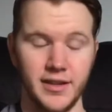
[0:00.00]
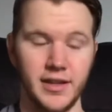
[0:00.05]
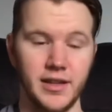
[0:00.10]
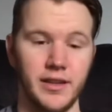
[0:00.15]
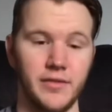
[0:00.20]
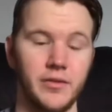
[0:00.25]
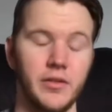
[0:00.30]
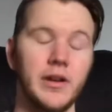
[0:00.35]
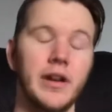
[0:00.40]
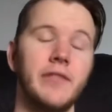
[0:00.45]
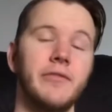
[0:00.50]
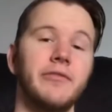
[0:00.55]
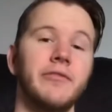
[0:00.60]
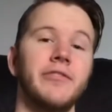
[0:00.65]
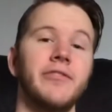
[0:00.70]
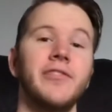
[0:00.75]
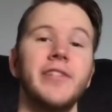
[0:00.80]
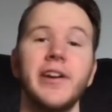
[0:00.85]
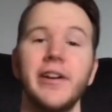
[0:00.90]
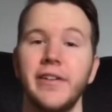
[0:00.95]
If you haven't
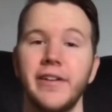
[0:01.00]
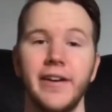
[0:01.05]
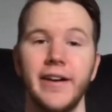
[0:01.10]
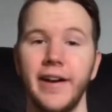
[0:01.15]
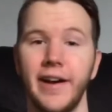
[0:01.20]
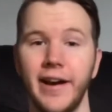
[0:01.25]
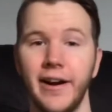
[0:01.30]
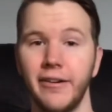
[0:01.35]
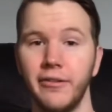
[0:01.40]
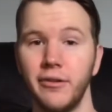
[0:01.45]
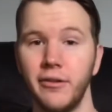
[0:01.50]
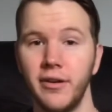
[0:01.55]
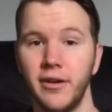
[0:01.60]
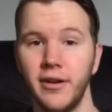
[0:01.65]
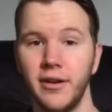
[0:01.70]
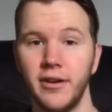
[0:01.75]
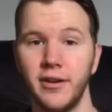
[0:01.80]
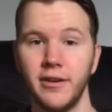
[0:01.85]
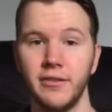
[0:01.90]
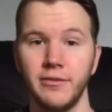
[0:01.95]
figured it out,
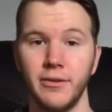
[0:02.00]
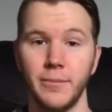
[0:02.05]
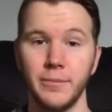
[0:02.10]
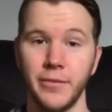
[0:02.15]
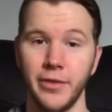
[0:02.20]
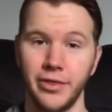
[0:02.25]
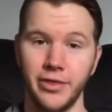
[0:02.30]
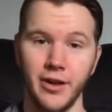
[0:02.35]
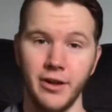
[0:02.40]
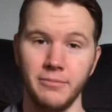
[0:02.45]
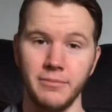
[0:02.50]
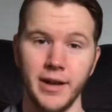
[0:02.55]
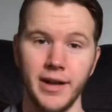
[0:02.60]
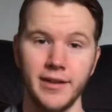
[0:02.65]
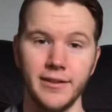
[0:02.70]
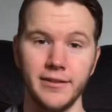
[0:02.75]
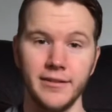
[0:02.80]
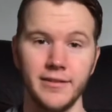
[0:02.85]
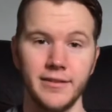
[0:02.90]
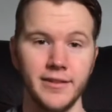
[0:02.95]
from the
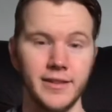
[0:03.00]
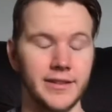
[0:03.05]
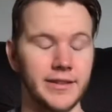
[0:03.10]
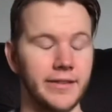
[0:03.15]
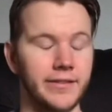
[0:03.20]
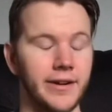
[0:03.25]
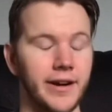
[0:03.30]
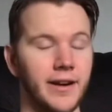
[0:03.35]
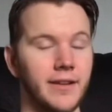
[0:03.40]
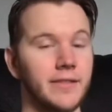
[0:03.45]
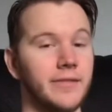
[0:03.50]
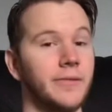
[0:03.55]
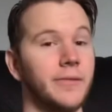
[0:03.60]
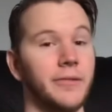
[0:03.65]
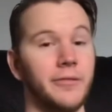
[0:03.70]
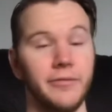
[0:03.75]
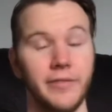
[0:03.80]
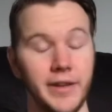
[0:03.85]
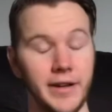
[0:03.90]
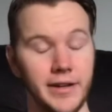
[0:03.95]
thumbnail in the title of this
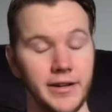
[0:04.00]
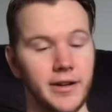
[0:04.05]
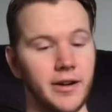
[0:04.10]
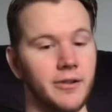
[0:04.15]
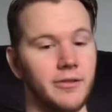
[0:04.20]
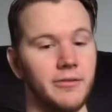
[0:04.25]
video.